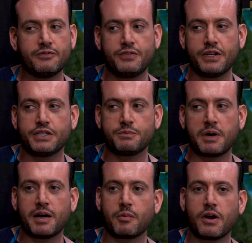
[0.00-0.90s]
finished
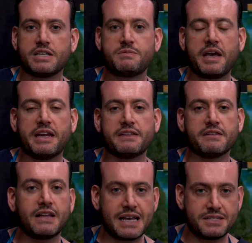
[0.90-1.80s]
Bob Ross painting
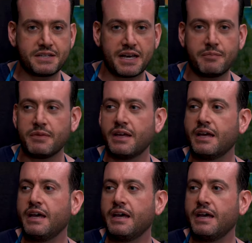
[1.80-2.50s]
the last time.